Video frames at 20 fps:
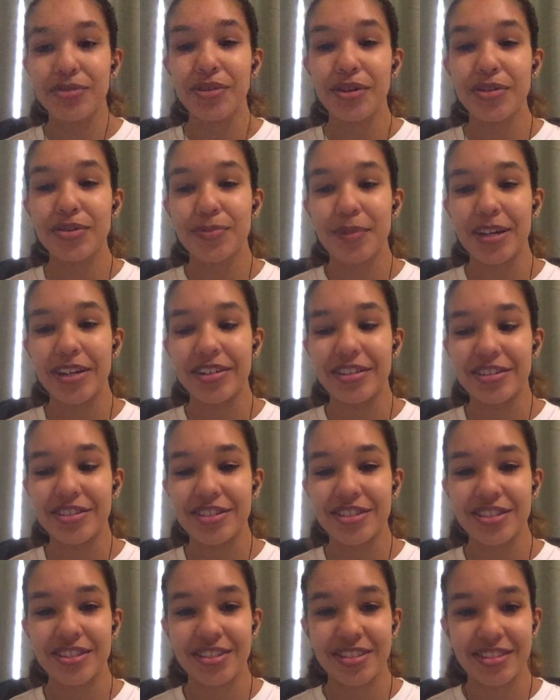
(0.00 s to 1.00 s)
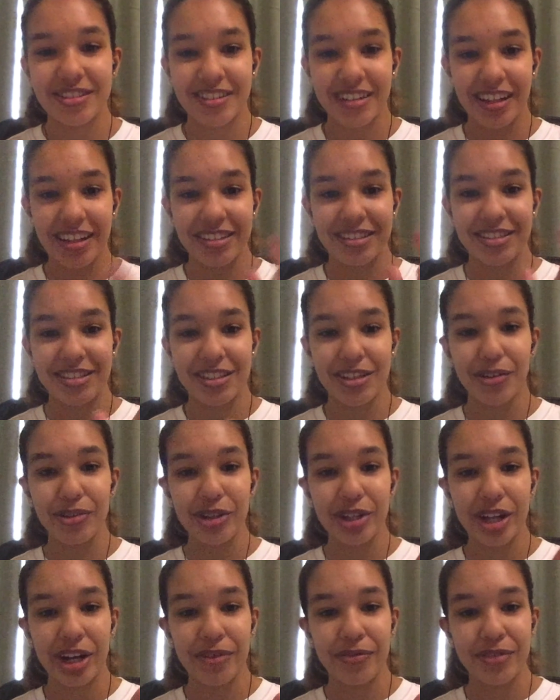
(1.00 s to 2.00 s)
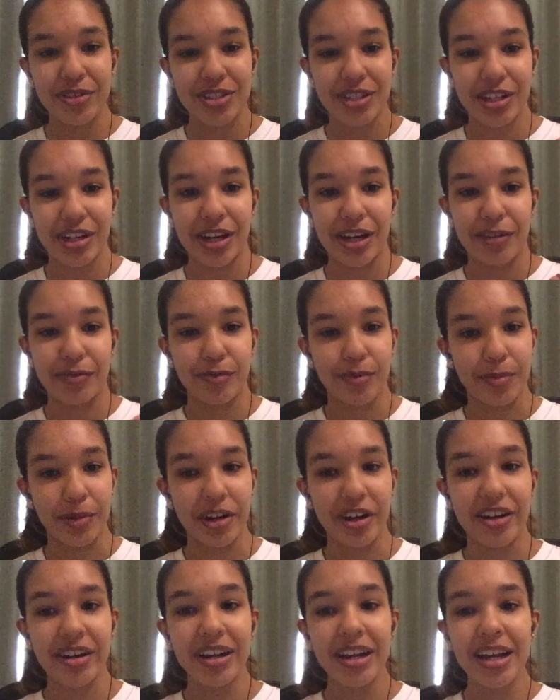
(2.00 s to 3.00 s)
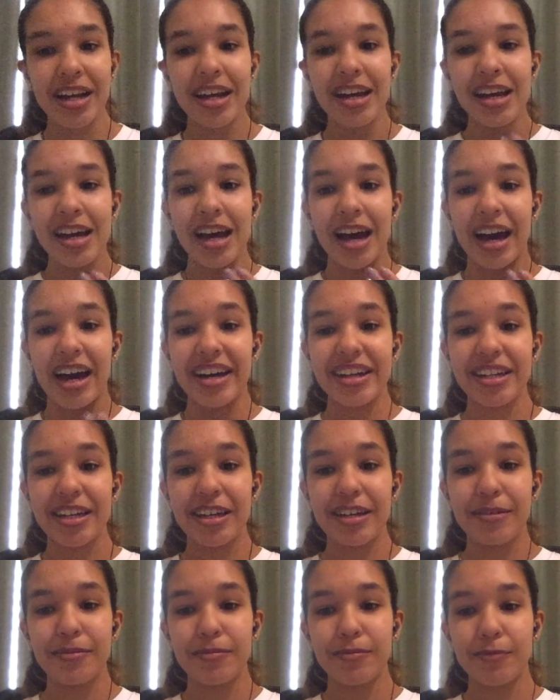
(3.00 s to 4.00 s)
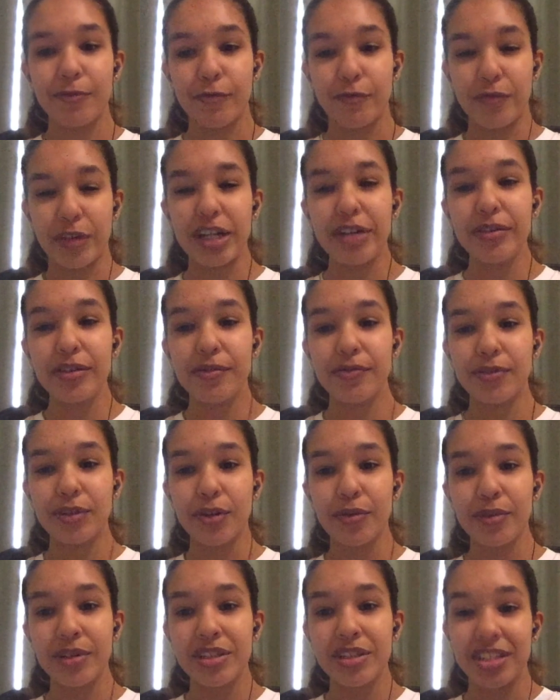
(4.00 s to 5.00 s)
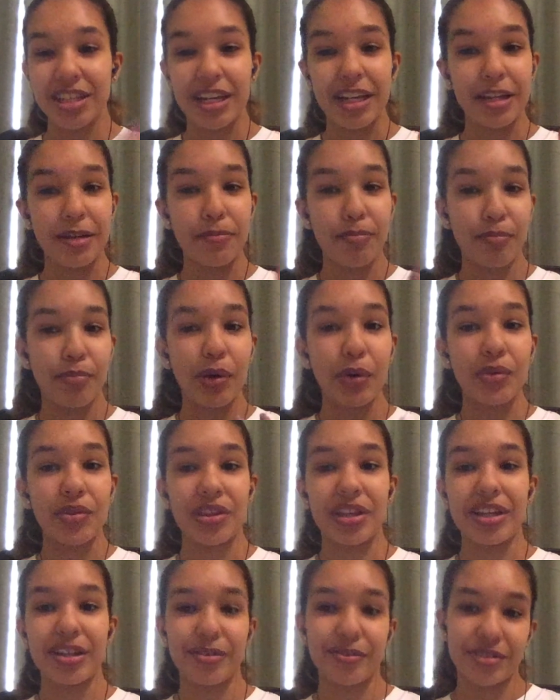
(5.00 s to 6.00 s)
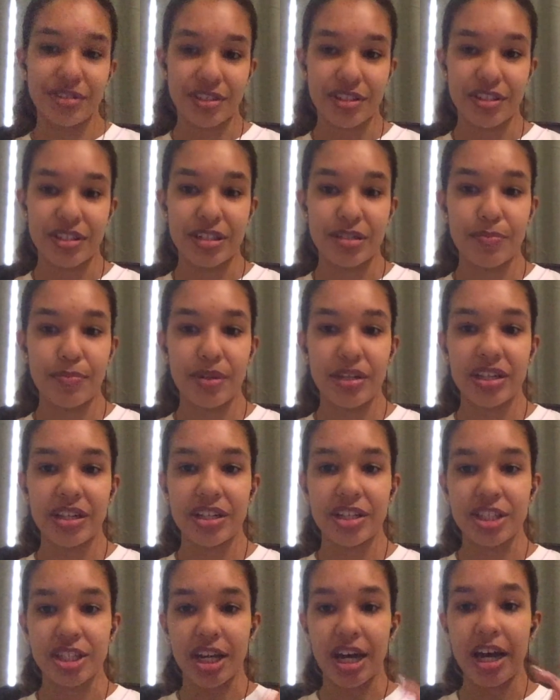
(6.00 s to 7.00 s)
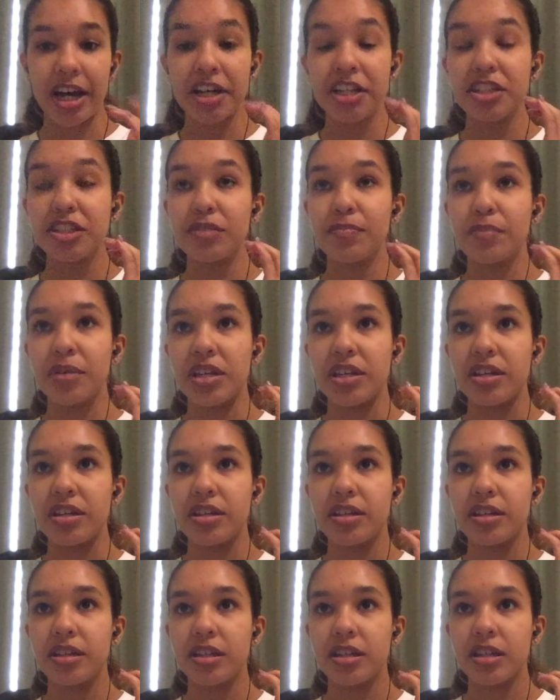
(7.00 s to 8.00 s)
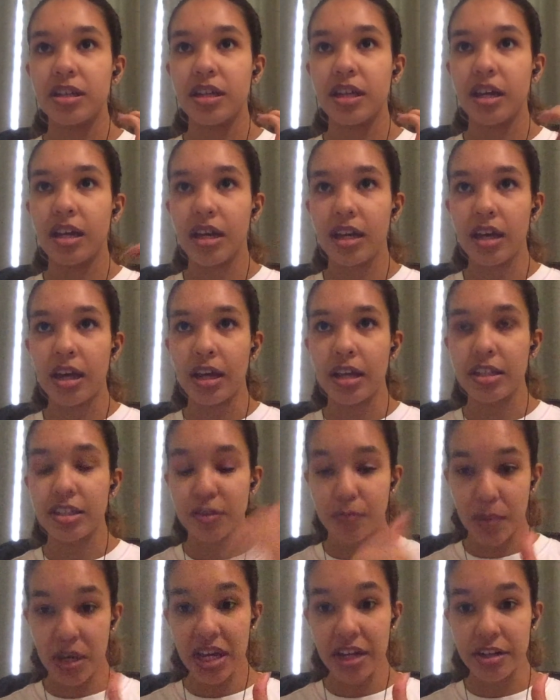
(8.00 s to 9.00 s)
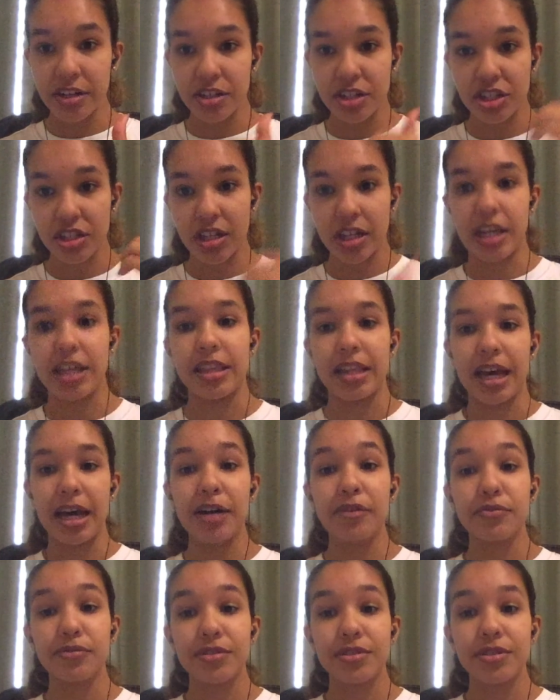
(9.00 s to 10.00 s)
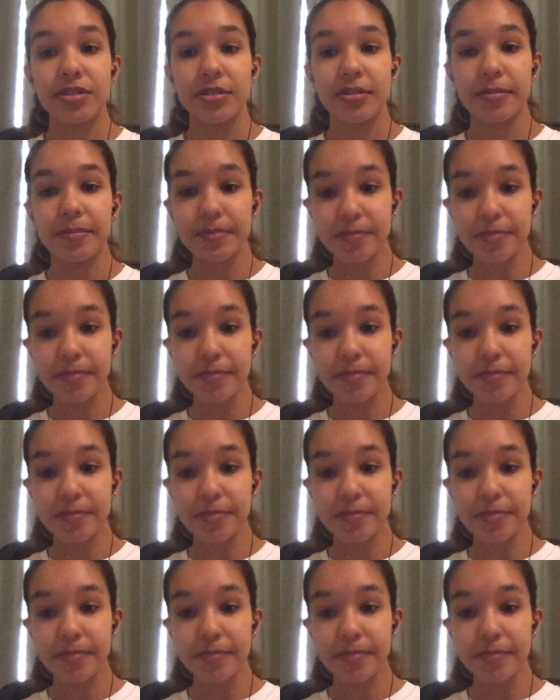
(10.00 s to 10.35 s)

Spanish. That's the only difference I have from her. I am very fluent in both languages because I speak Spanish in the house.